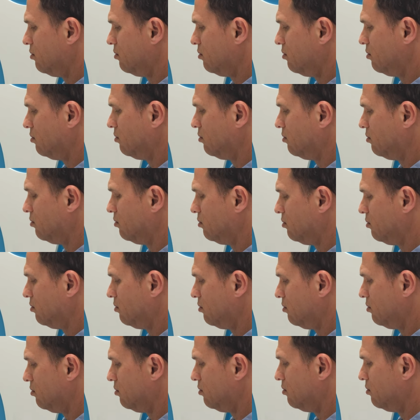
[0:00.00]

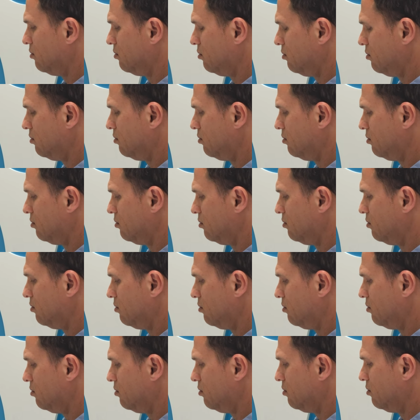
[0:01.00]

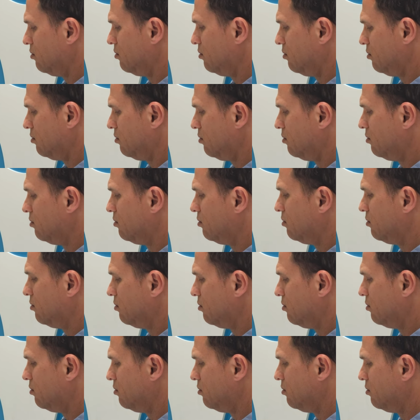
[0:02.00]

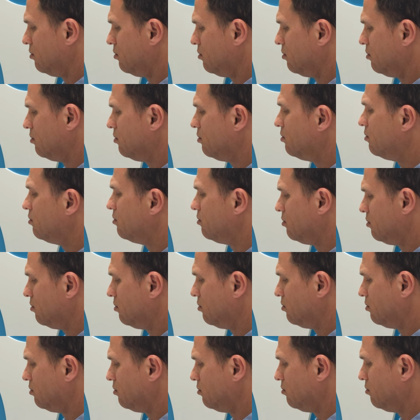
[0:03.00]

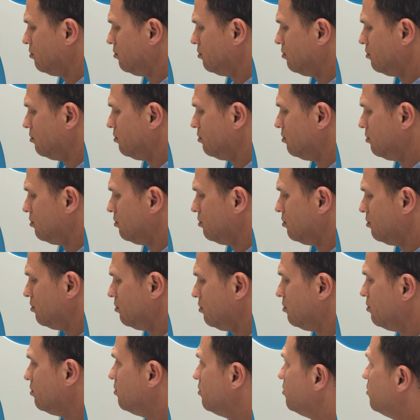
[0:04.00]

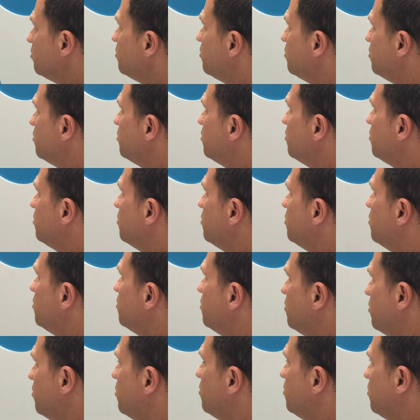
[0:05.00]

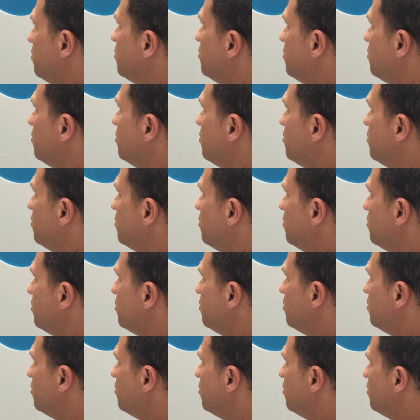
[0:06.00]

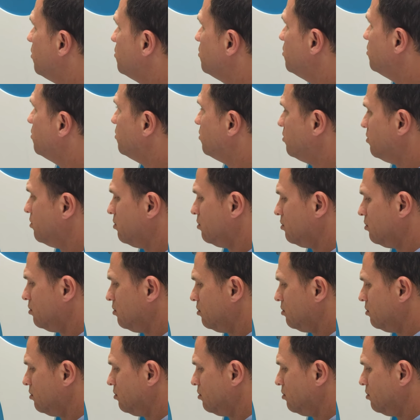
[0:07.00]
[no speech]